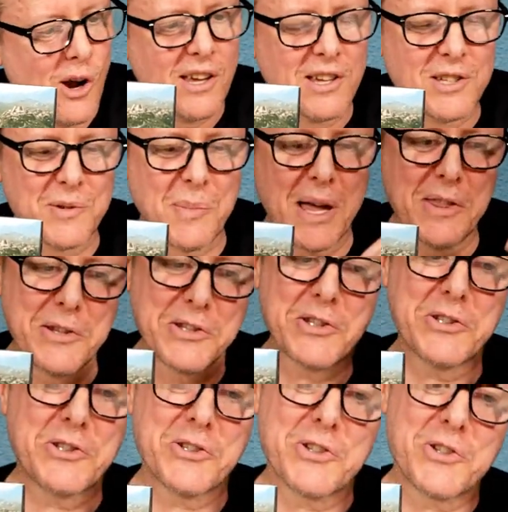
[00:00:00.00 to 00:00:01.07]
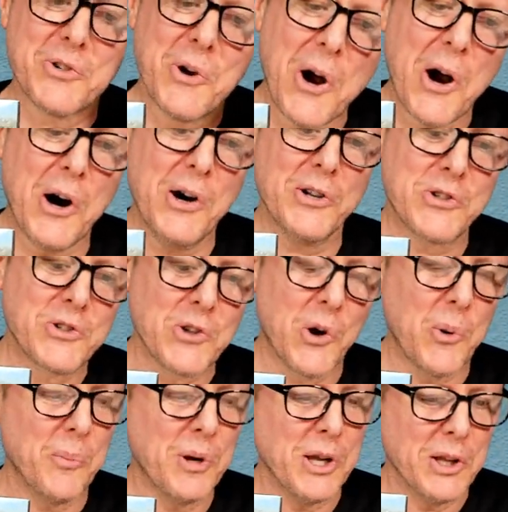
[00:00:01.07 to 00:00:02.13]
Because, man, this is just you hard
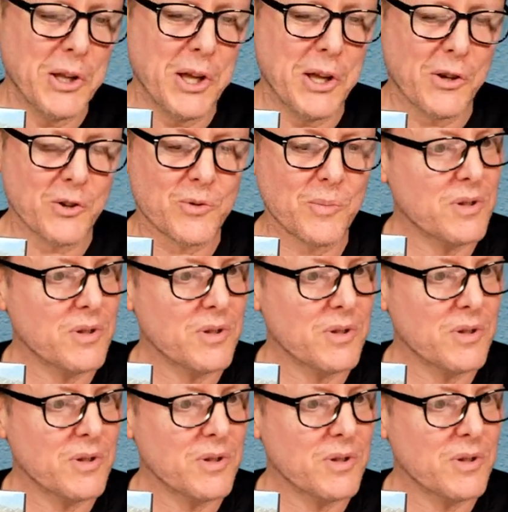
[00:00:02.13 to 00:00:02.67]
so many Legos.